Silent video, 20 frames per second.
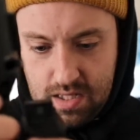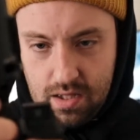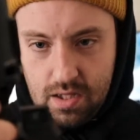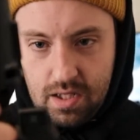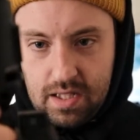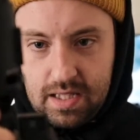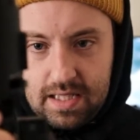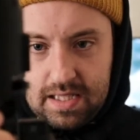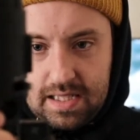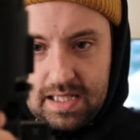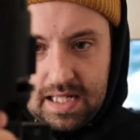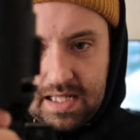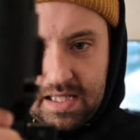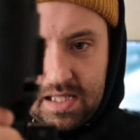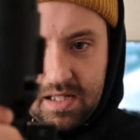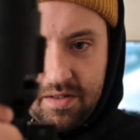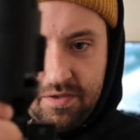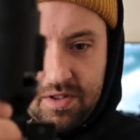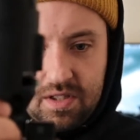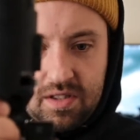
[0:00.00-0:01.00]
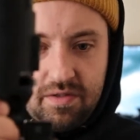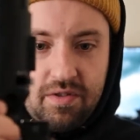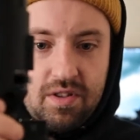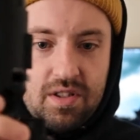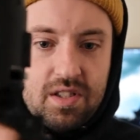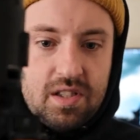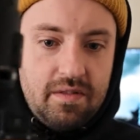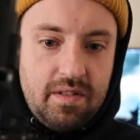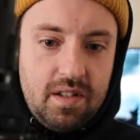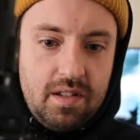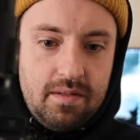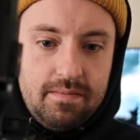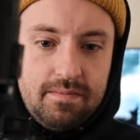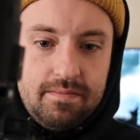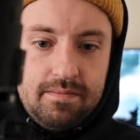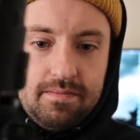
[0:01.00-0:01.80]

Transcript: Look at the size difference, first of all.